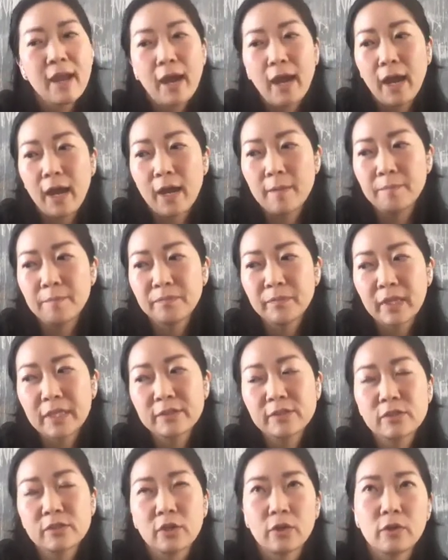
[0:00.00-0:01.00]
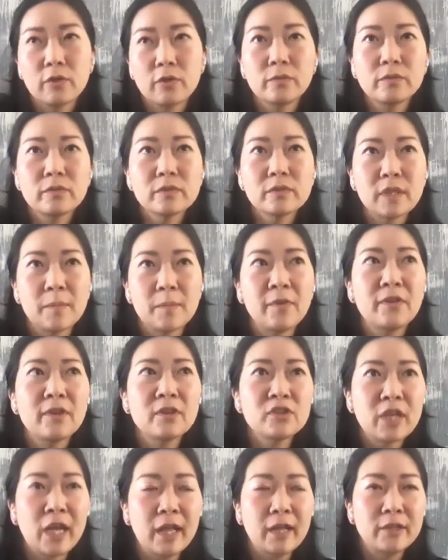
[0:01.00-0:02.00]
And so some of the
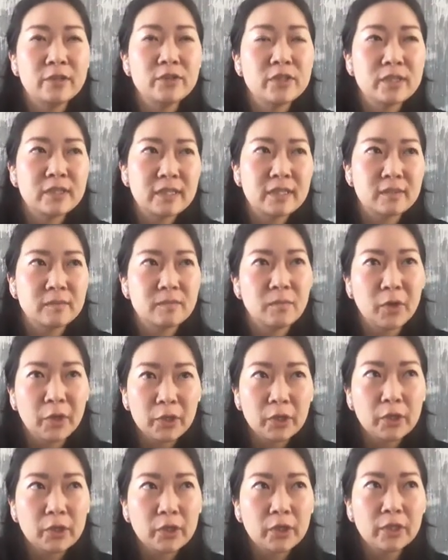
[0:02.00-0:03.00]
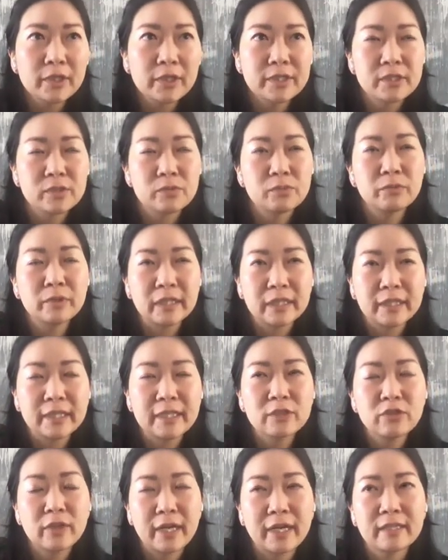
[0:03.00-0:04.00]
challenges as a marketer is really
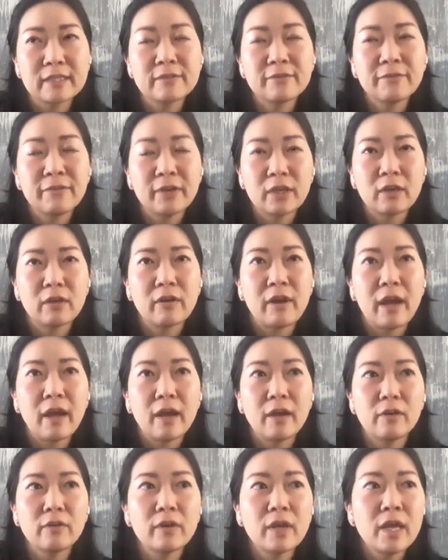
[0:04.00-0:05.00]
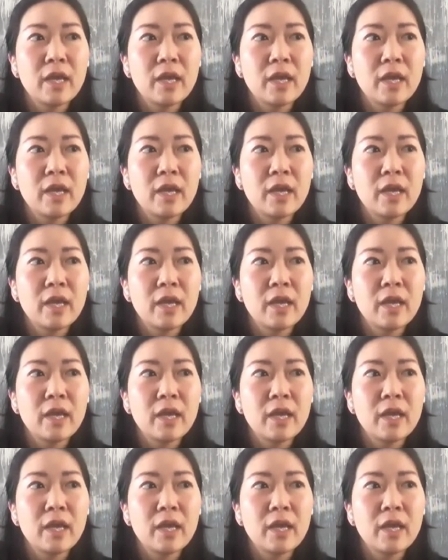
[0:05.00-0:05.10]
trying to figure out,